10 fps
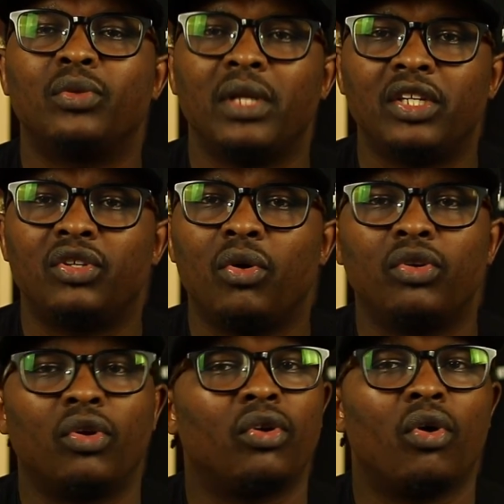let go.
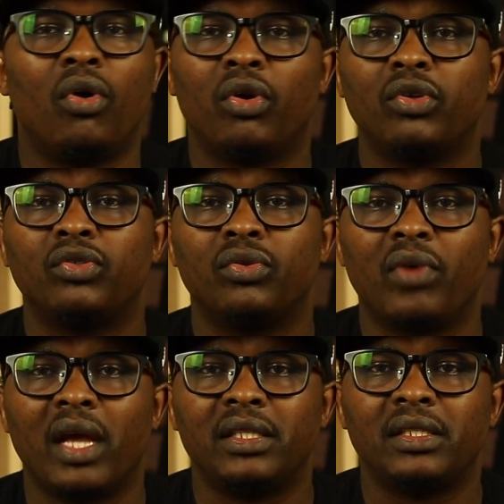Don't hold on to
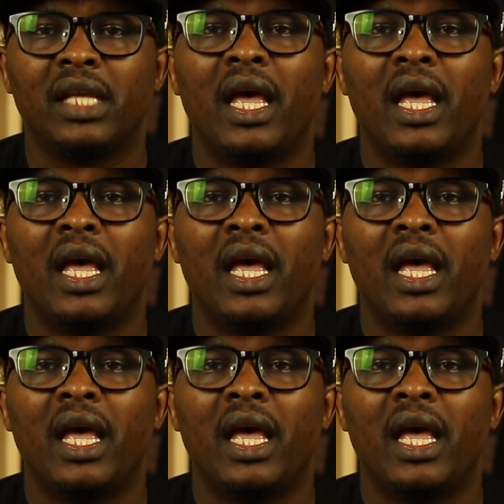grudges.